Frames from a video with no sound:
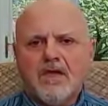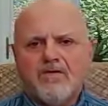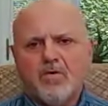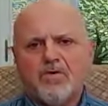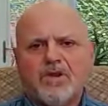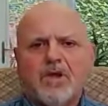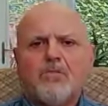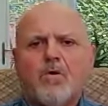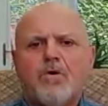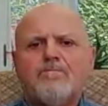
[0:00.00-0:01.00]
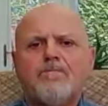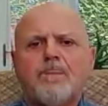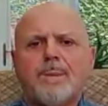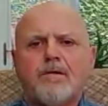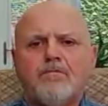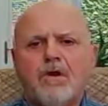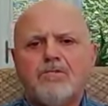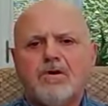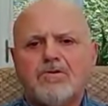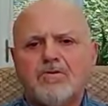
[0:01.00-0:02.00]
If you want to know more, my
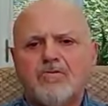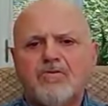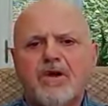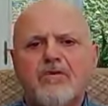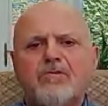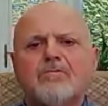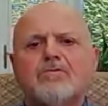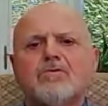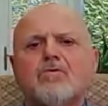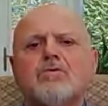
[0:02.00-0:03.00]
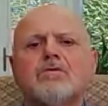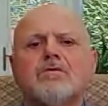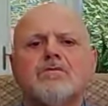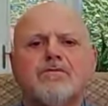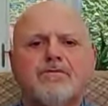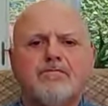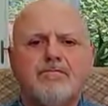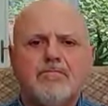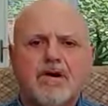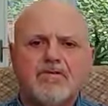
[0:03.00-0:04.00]
personal favourite source of
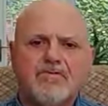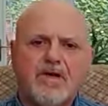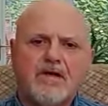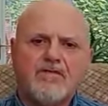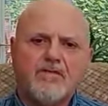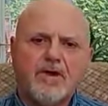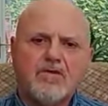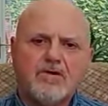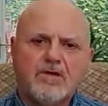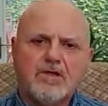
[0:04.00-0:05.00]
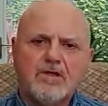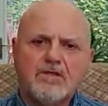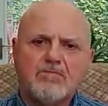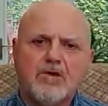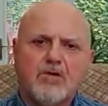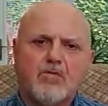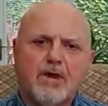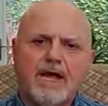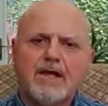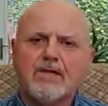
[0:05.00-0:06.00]
much of that information is Michael
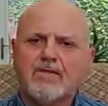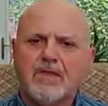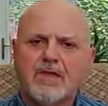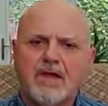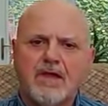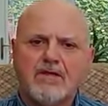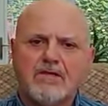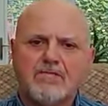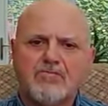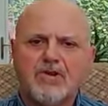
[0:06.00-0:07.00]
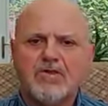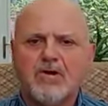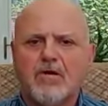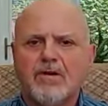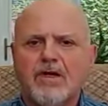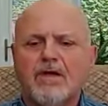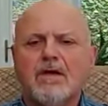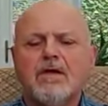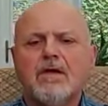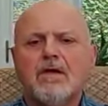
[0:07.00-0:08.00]
Black, the ex British Army
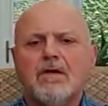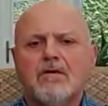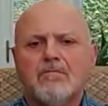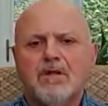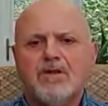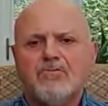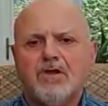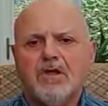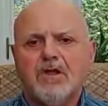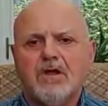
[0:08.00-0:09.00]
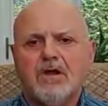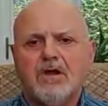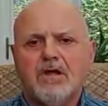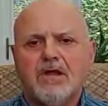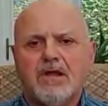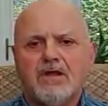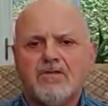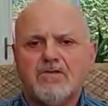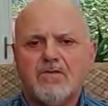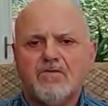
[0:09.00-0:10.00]
military uh,
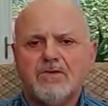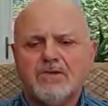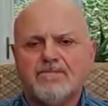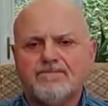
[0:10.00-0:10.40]
intelligence officer.